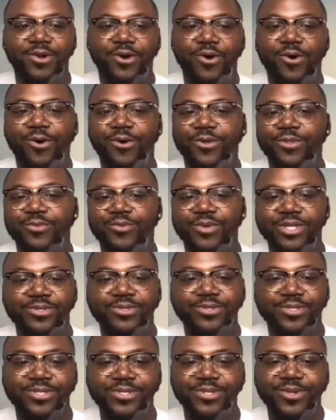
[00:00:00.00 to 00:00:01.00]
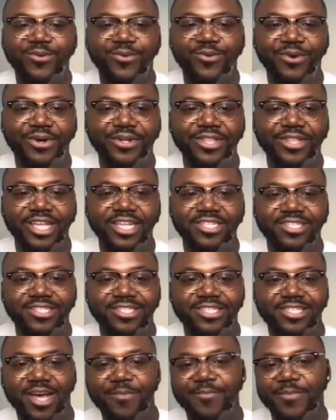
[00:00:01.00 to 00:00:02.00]
you know all the resources in the world and
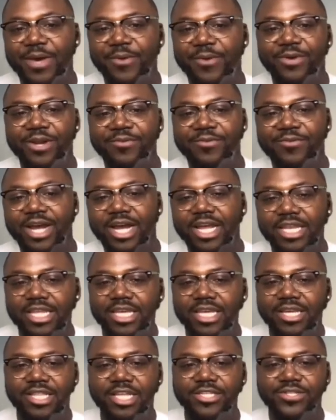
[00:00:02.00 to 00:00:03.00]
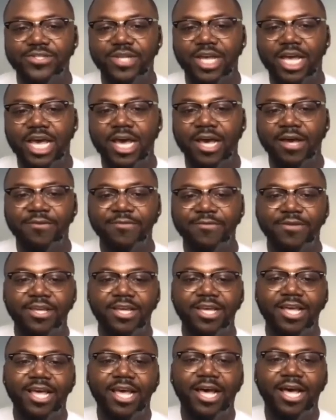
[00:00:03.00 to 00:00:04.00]
just dump at whatever idea that you
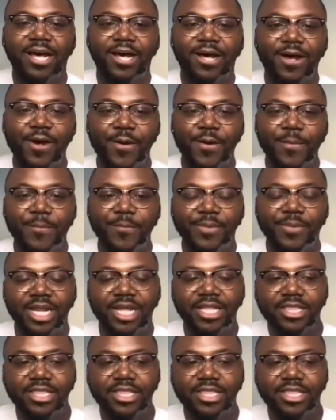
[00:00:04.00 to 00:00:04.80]
have um,